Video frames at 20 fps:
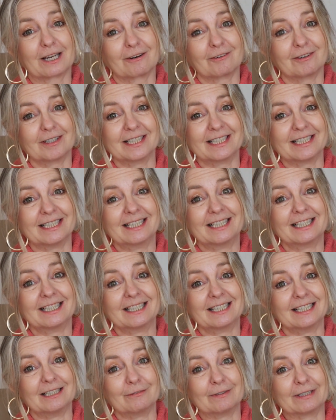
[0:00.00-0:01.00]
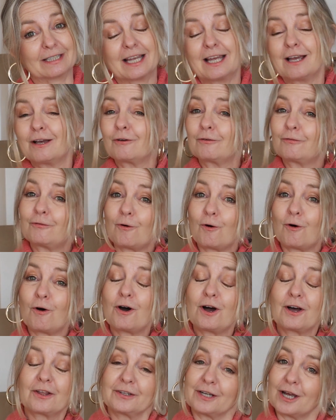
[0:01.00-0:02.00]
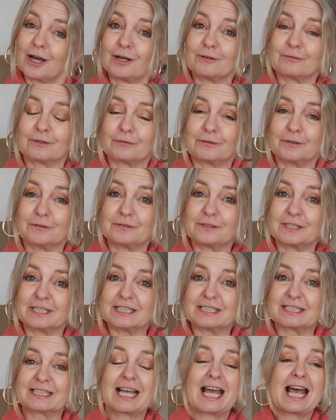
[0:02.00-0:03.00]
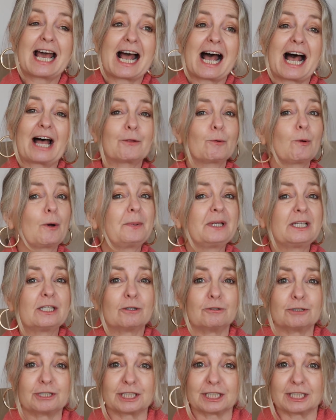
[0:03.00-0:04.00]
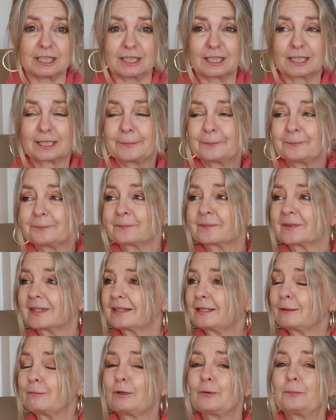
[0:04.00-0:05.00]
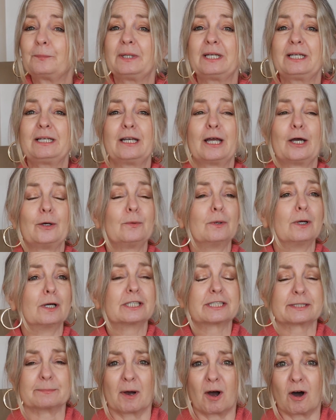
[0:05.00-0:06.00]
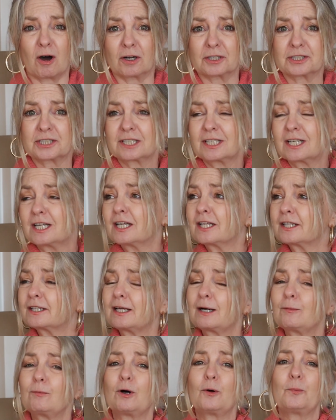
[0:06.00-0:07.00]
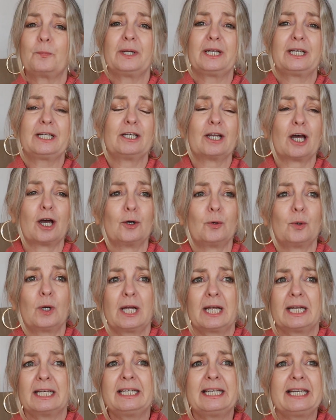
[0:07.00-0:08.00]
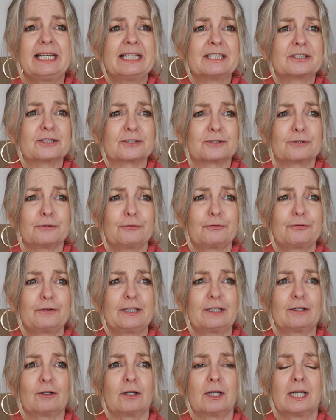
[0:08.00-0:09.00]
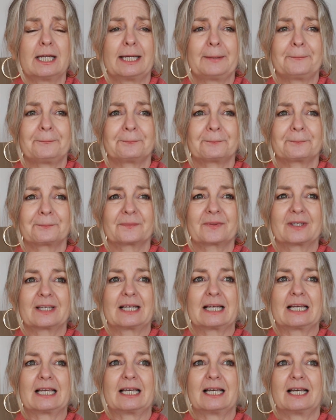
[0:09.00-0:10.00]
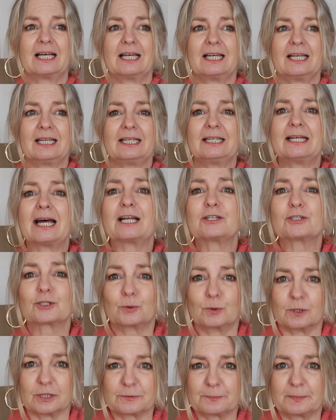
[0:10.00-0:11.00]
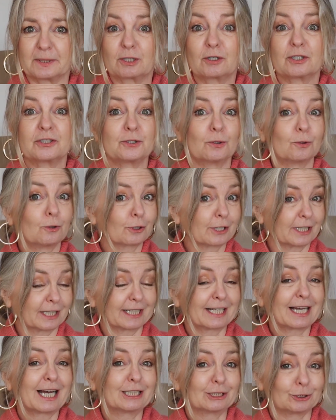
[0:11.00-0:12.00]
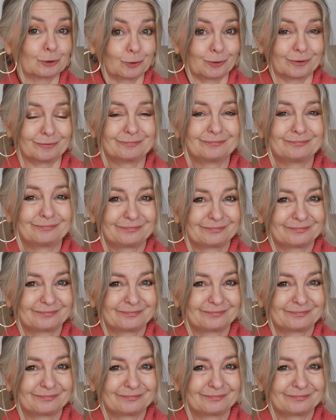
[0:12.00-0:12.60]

we're currently living for the over 50s, and there will be no chic. There will be no smart. There will be no need to feel inadequate because you're looking casual.